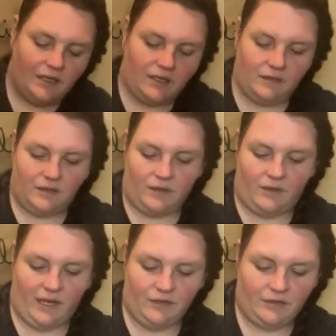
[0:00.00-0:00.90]
So
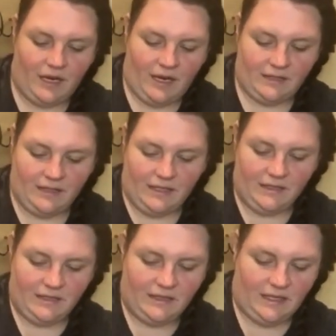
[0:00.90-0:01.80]
as you guys can
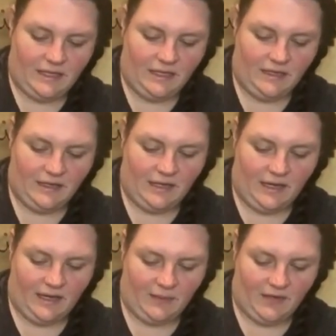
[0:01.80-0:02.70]
see,
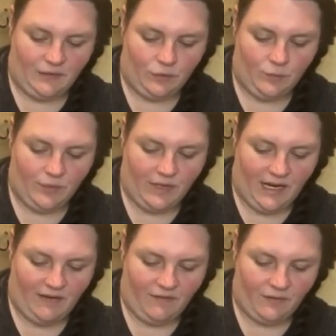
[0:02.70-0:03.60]
I gotta be super
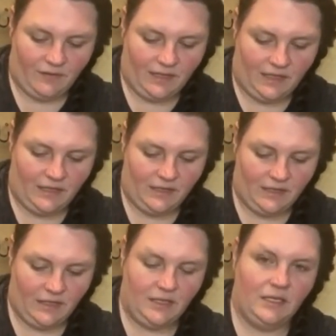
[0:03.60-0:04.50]
careful with these.
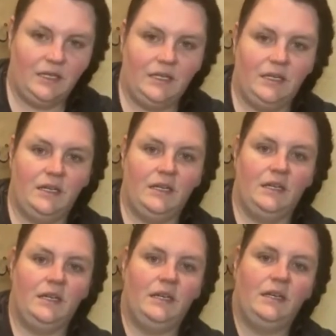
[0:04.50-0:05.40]

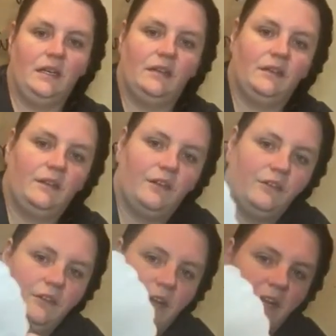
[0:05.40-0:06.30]
They're still
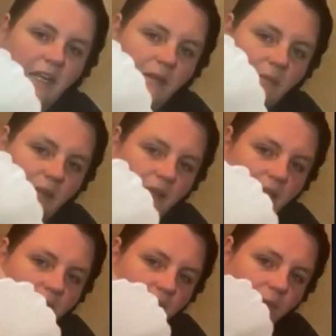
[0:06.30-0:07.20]
drying, but
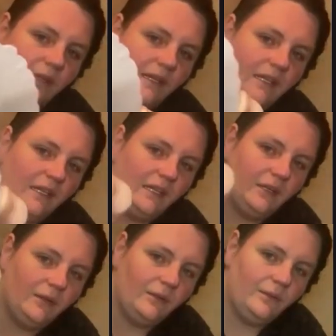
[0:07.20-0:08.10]
that's really
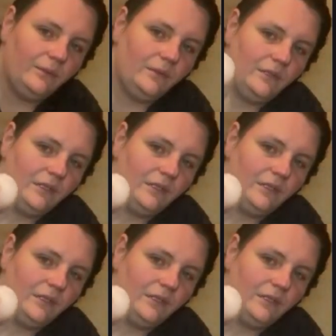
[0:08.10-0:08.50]
cute.